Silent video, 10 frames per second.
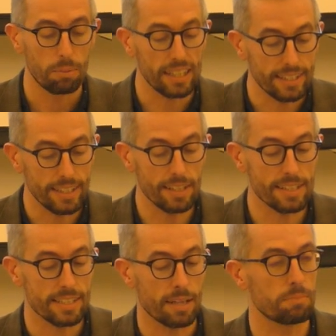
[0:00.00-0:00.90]
but it
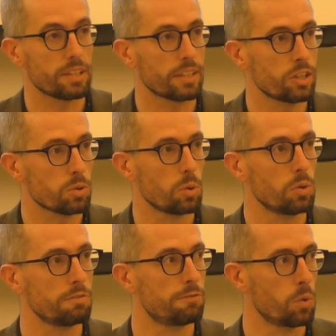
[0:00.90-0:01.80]
does attempt to
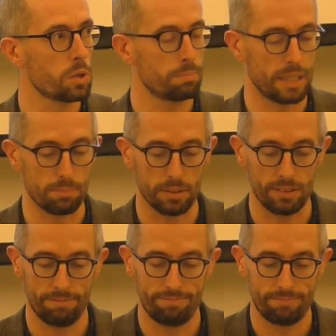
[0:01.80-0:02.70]
control for
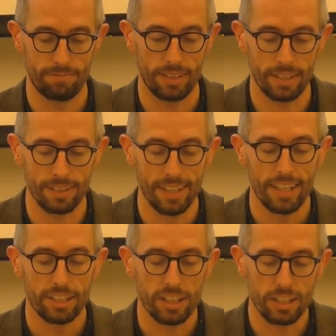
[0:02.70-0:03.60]
people, right?
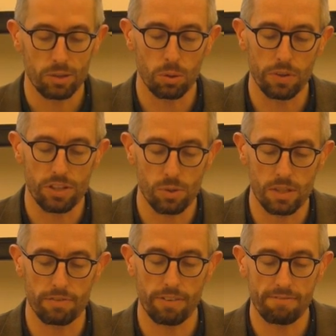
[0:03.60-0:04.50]
To control the
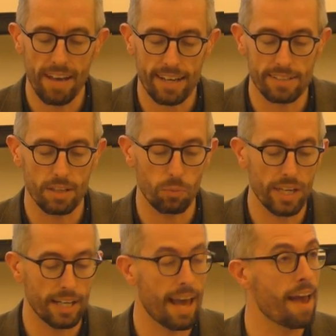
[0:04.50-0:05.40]
sorts of effects that
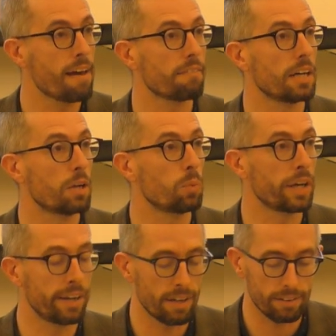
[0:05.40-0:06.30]
we can have on
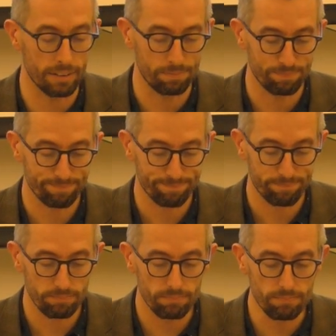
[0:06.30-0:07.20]
one another.
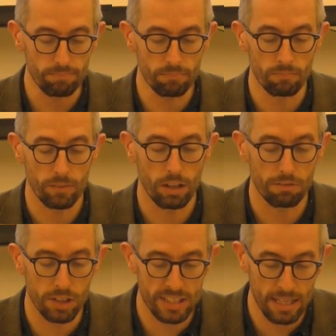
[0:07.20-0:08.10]

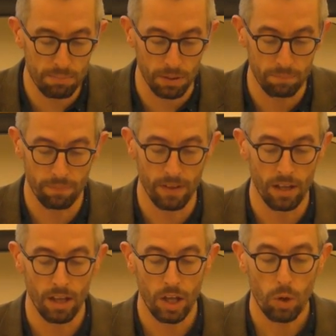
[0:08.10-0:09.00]
For example,
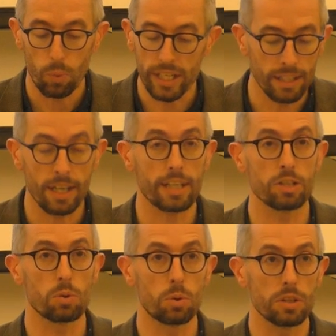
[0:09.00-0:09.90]
we cannot
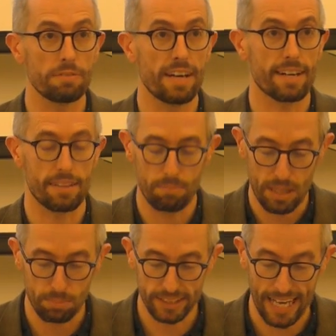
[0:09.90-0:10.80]
control the fact that
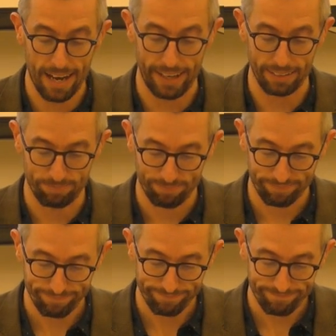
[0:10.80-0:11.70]
people die.
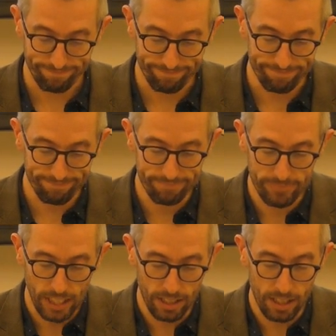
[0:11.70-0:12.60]

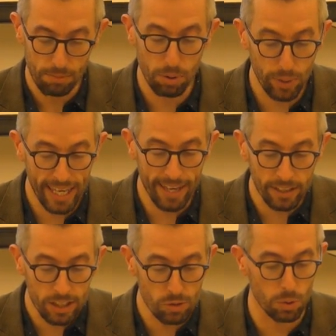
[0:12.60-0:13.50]
Uh, but we
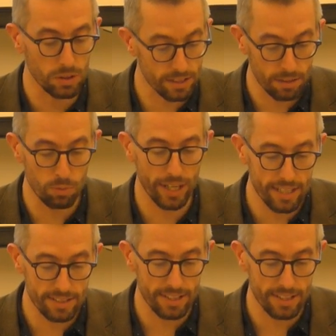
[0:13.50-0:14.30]
can control to some great